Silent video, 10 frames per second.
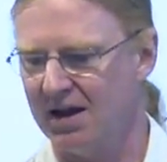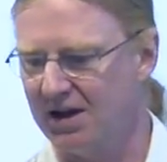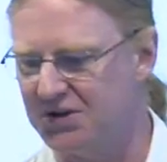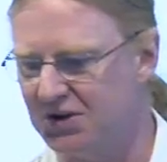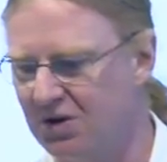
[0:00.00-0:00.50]

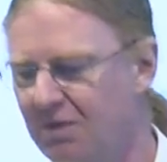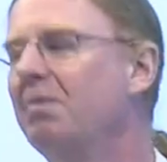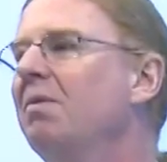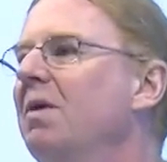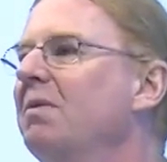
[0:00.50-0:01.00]
And
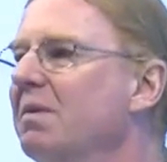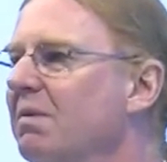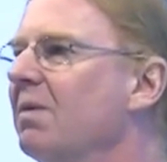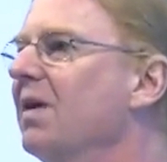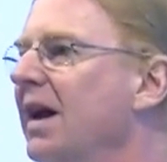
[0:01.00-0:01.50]
so
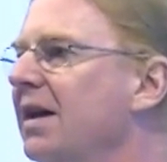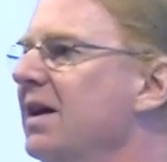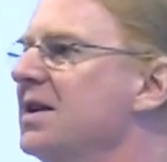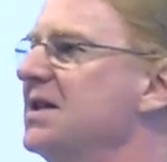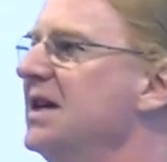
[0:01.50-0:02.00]
we're likely
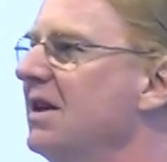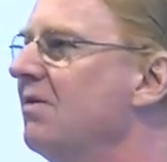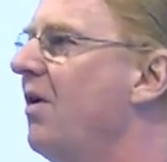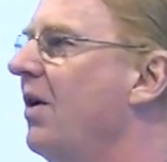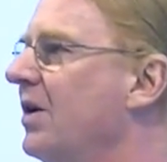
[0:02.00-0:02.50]
to see the
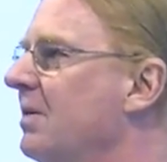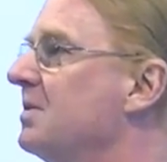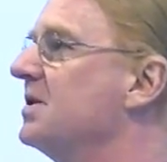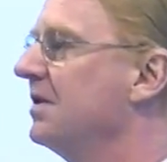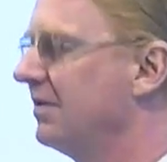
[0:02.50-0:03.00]

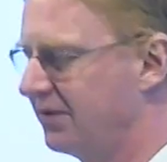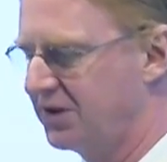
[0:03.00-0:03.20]
volumes of